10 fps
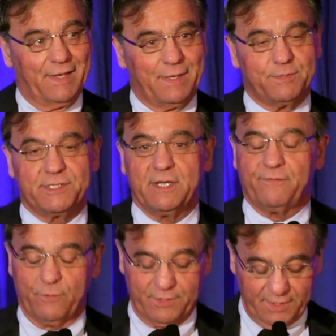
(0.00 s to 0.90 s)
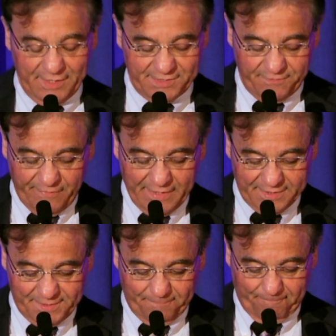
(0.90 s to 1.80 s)
MC for tonight's
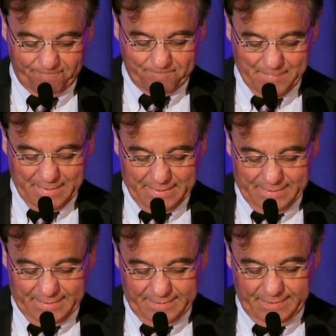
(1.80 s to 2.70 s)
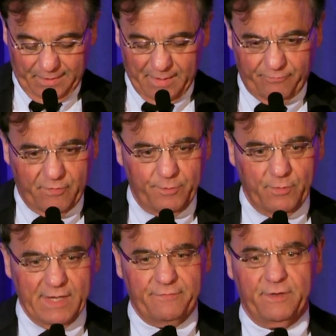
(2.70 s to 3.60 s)
event. You know, I'm from
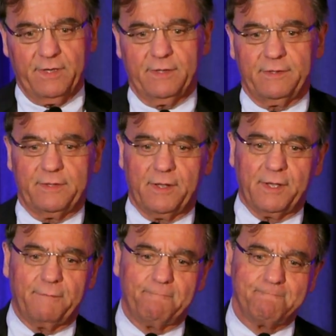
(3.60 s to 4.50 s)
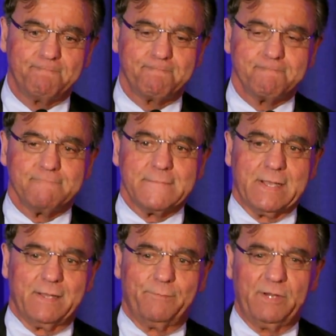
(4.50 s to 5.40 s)
New Haven and
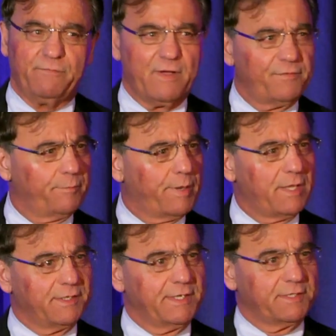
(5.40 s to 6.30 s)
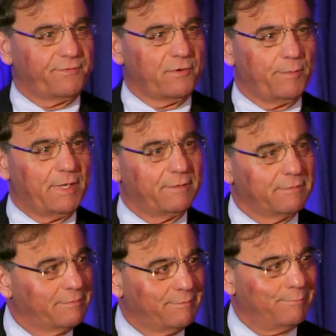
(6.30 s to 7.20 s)
been involved in politics for
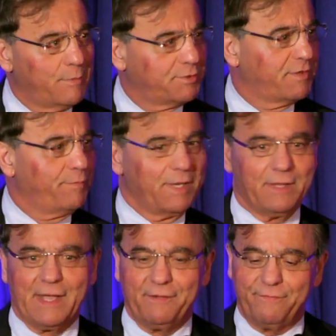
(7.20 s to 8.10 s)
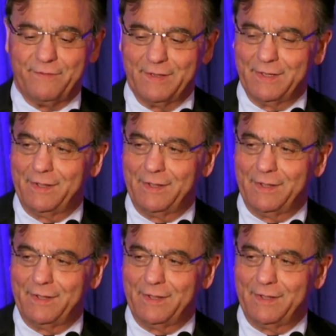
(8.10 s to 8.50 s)
about most of my life.